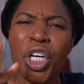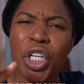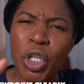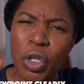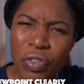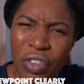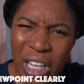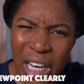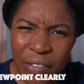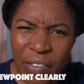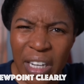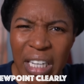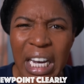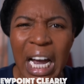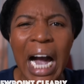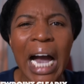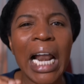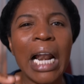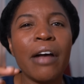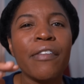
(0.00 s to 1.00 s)
you've given
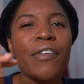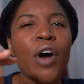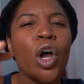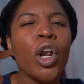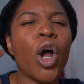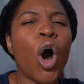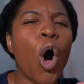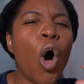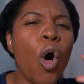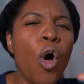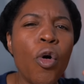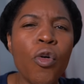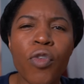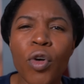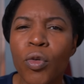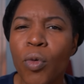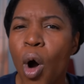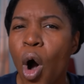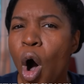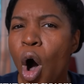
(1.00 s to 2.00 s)
kind of an
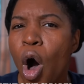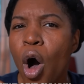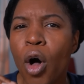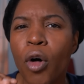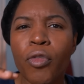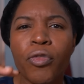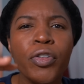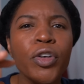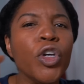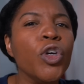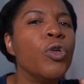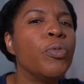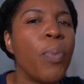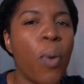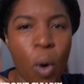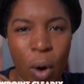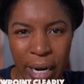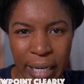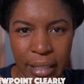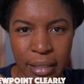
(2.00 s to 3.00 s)
overall
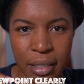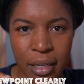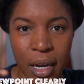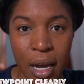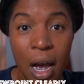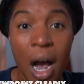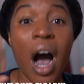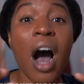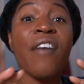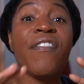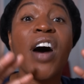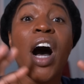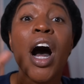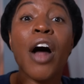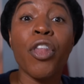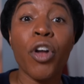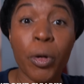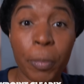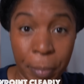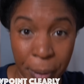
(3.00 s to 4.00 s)
viewpoint of
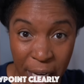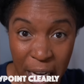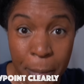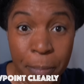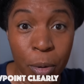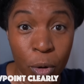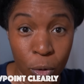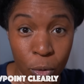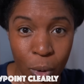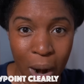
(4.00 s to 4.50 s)
other people,